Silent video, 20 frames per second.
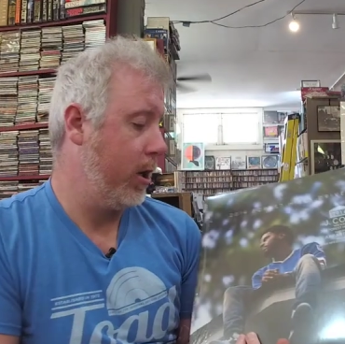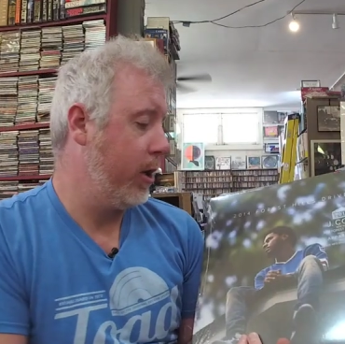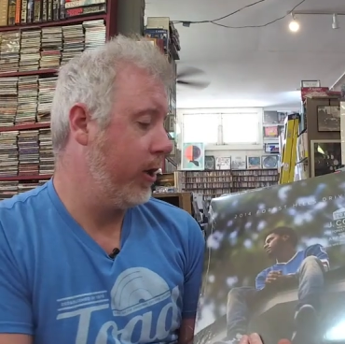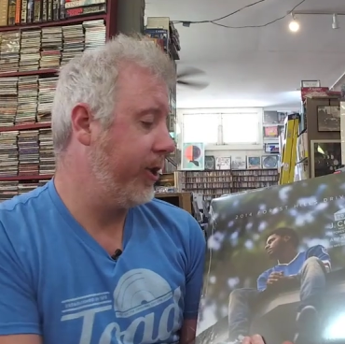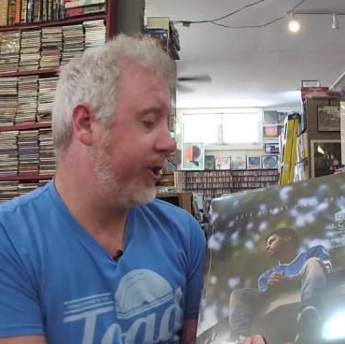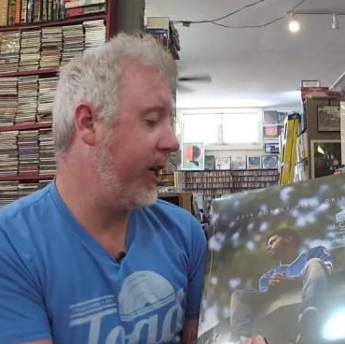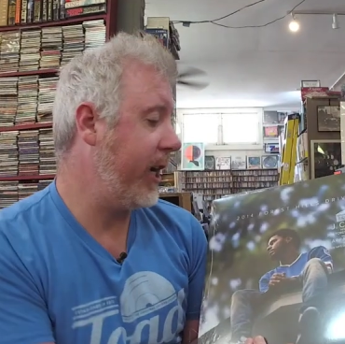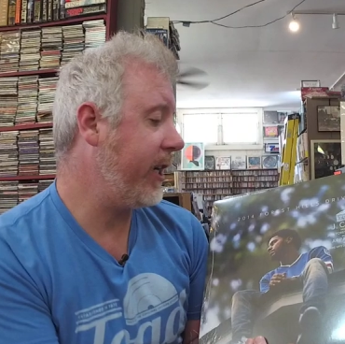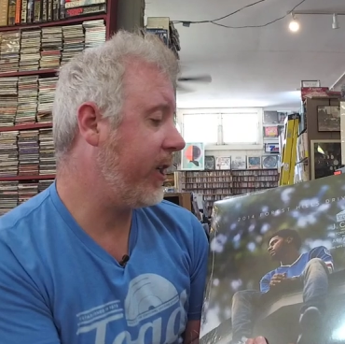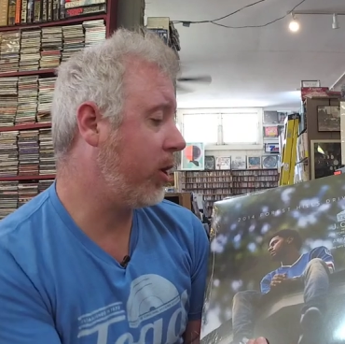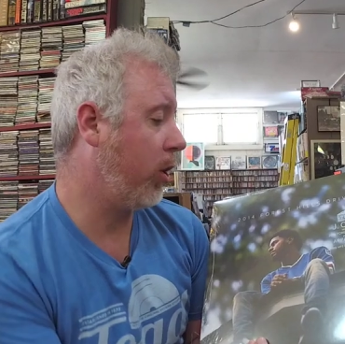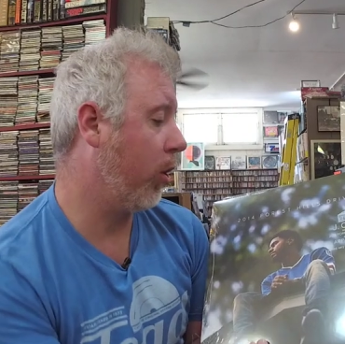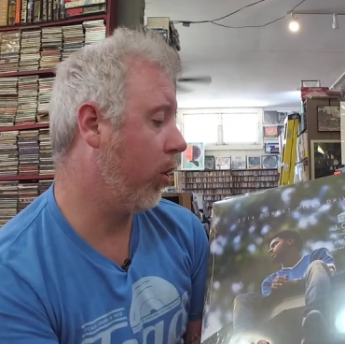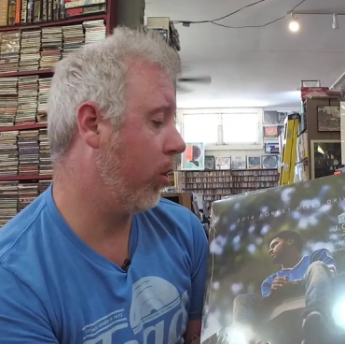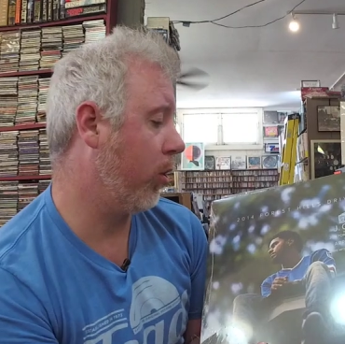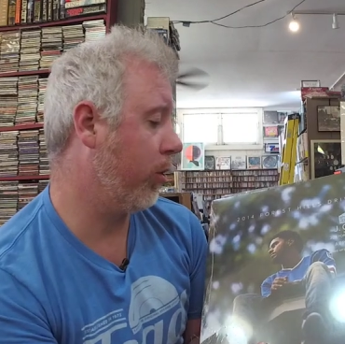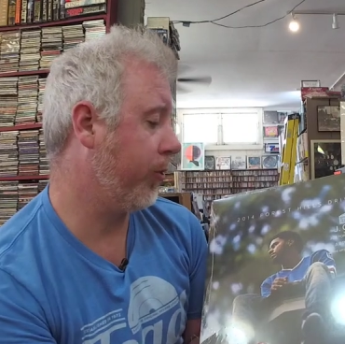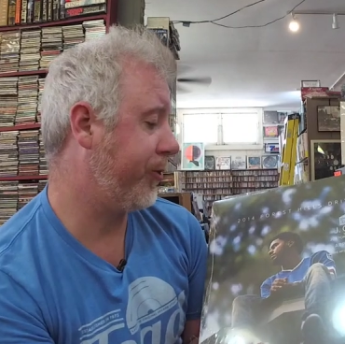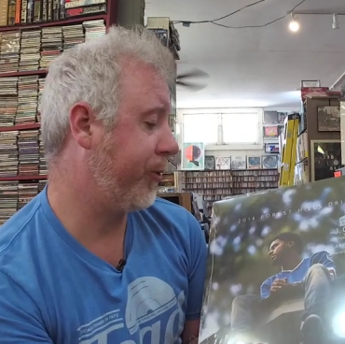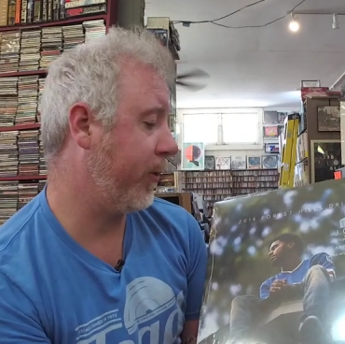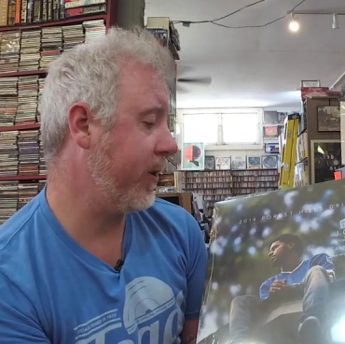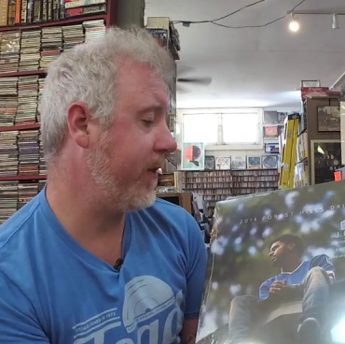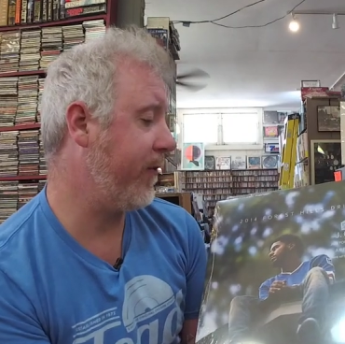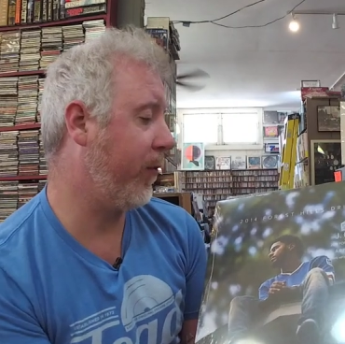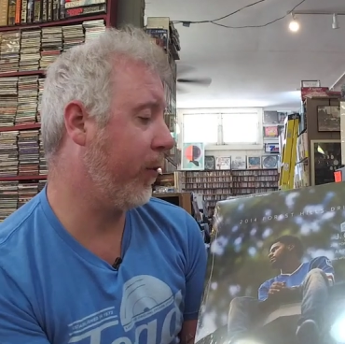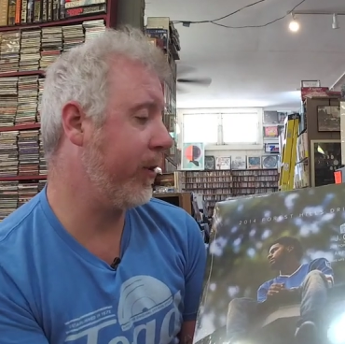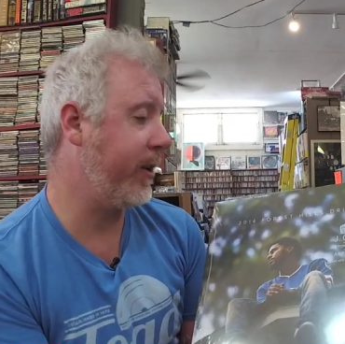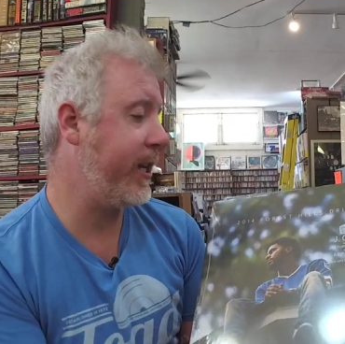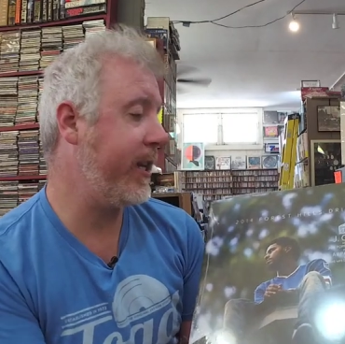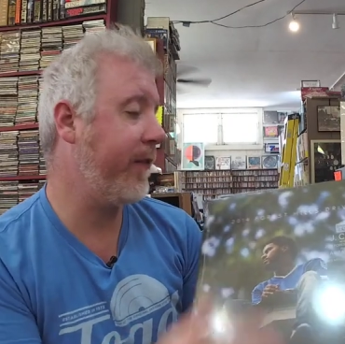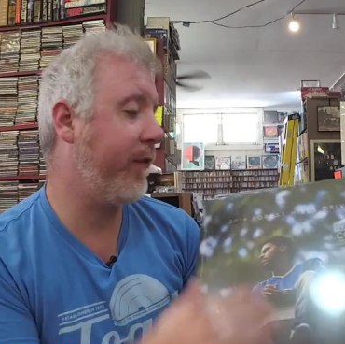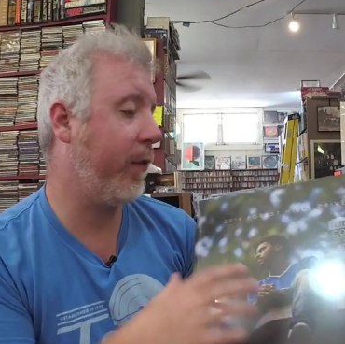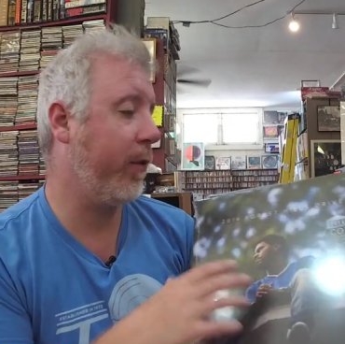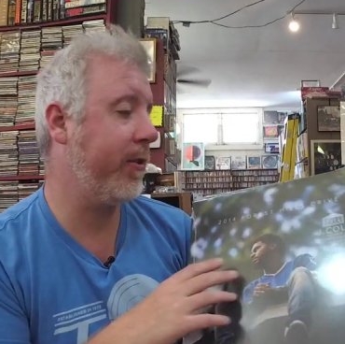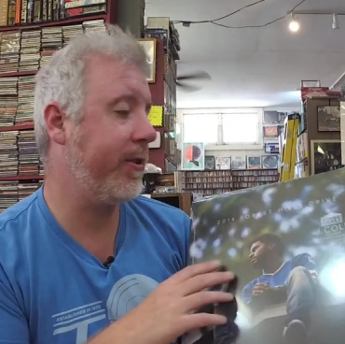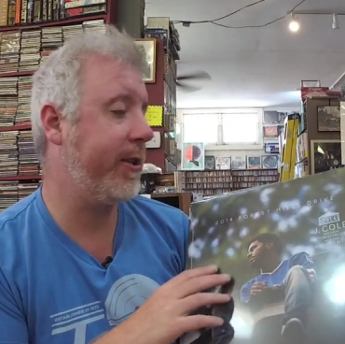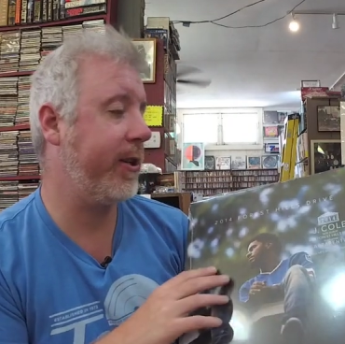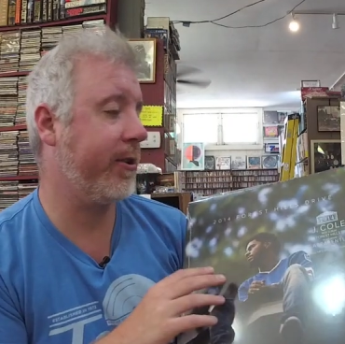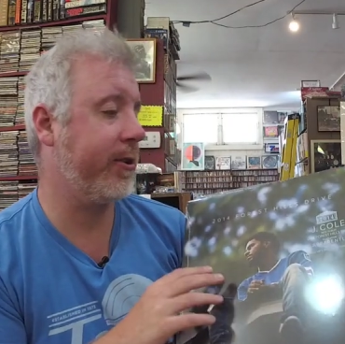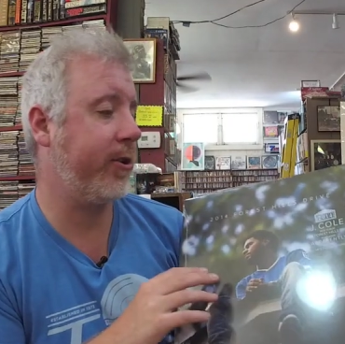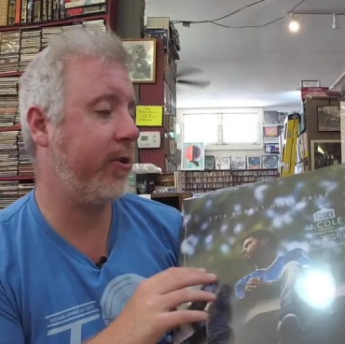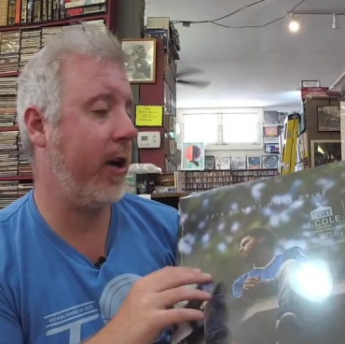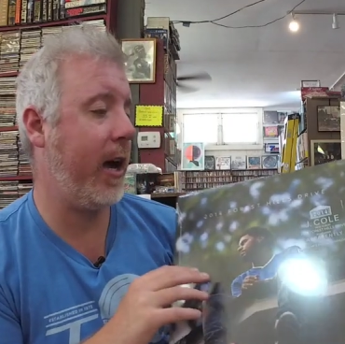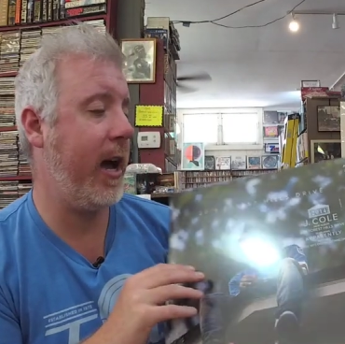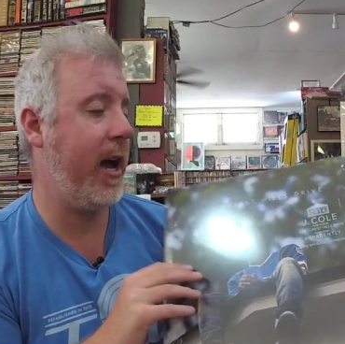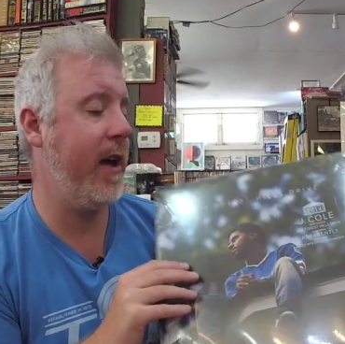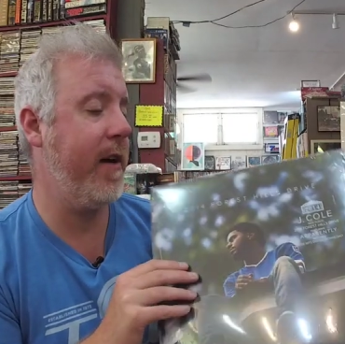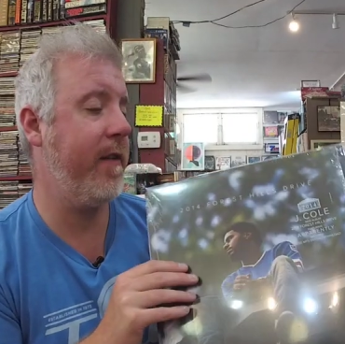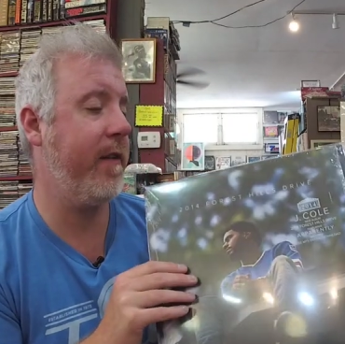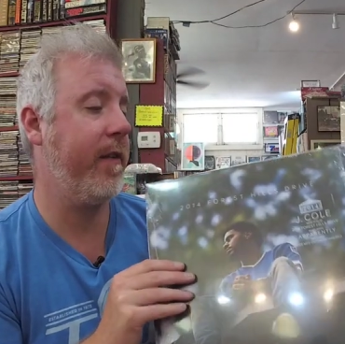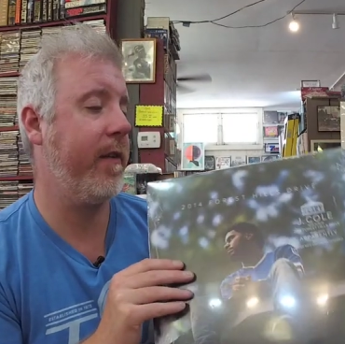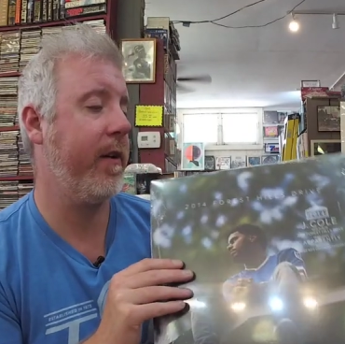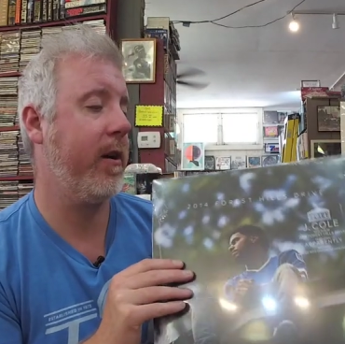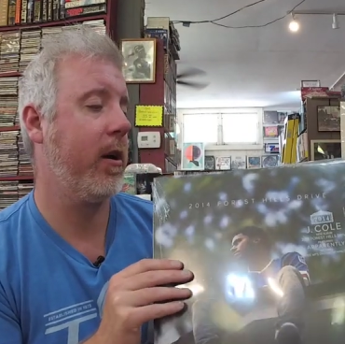J. Cole, 2014 Forest Hills Drive,